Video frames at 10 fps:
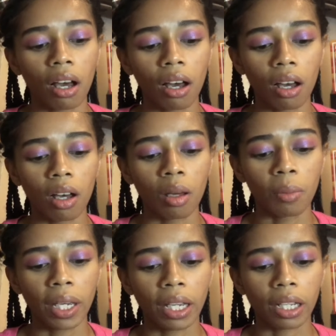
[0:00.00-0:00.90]

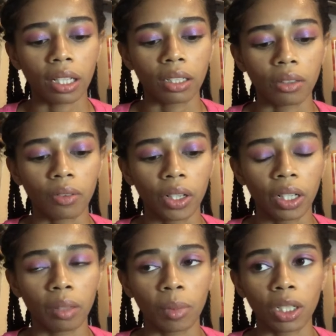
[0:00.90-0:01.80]
And
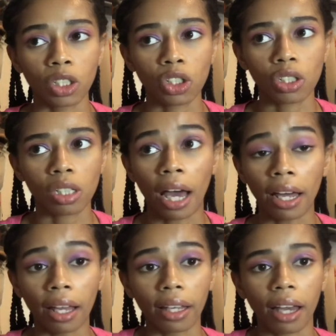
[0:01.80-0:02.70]
very much,
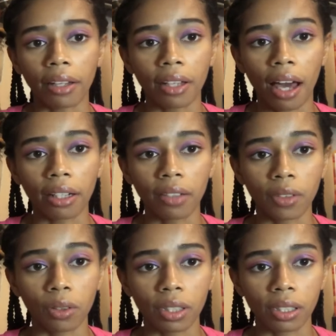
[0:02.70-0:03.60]
I didn't
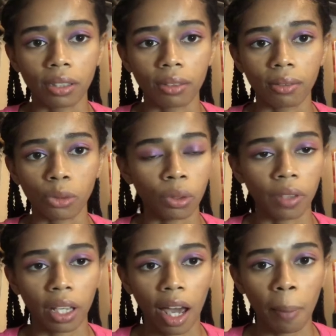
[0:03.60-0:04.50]
even know this sort of
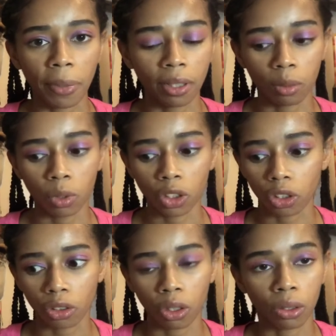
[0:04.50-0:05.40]
thing happened,
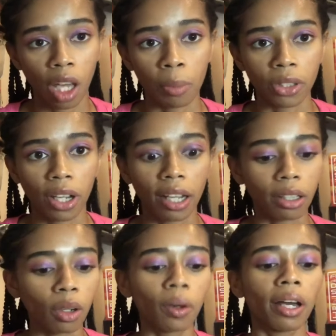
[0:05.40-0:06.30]
which shows how much I
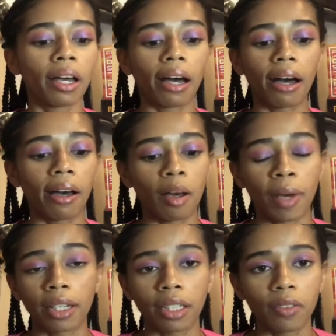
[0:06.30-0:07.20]
know.
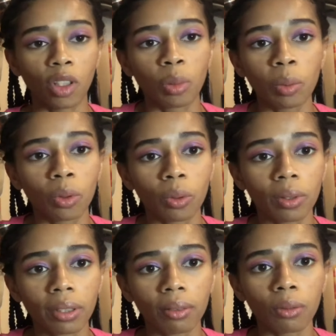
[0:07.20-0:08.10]
I didn't even know people
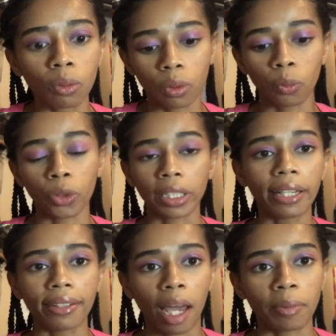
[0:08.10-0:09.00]
were
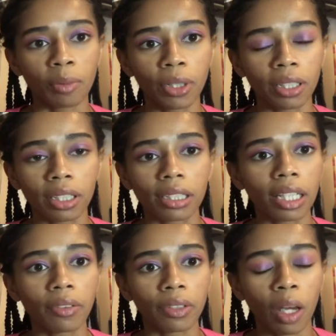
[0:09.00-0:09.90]
kidnapped and put into
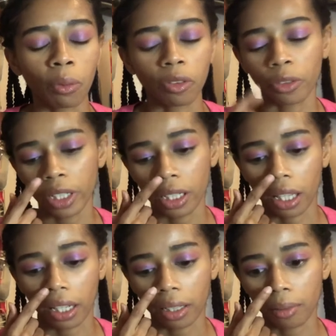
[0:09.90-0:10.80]
slavery that were free.
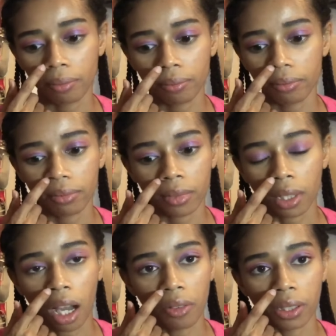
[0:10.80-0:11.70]
Like,
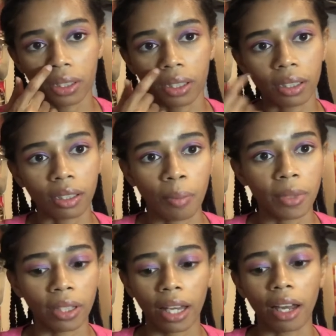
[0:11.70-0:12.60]
obviously this is
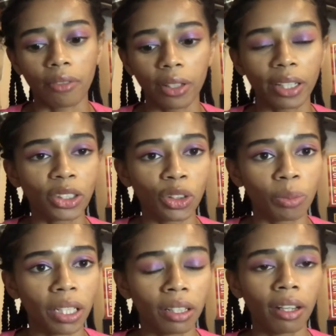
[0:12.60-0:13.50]
something that I feel like
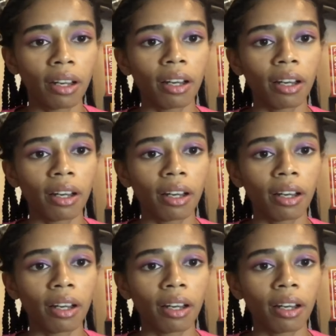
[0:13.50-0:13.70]
should be,